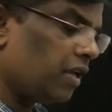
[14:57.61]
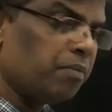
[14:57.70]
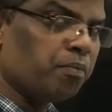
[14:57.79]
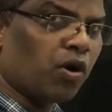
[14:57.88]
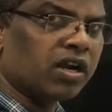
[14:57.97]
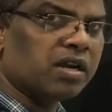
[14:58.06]

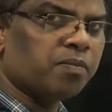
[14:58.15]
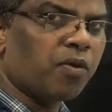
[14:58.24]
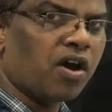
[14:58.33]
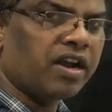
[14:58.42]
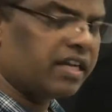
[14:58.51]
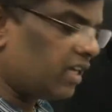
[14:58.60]
important
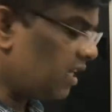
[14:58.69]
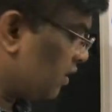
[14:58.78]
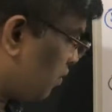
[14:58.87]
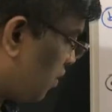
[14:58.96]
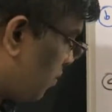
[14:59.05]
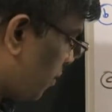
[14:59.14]
point here
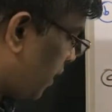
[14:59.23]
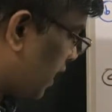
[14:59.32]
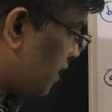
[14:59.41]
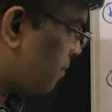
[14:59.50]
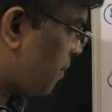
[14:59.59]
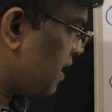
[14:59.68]
to remember
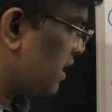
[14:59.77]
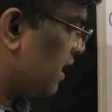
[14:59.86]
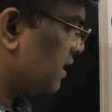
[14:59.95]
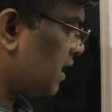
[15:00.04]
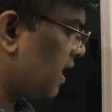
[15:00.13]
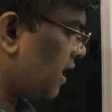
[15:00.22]
is
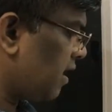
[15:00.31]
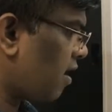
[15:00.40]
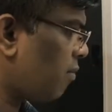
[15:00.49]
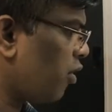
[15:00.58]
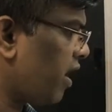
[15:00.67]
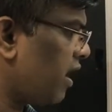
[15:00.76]
benzylic secondary
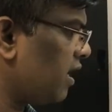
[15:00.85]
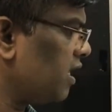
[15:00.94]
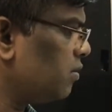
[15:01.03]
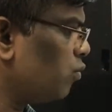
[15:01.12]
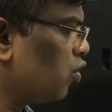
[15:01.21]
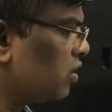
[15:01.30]
carbocation
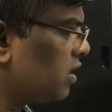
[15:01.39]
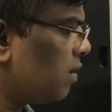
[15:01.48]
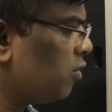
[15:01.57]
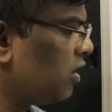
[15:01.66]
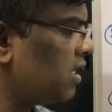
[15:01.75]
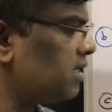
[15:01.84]
is more
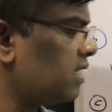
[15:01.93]
stable than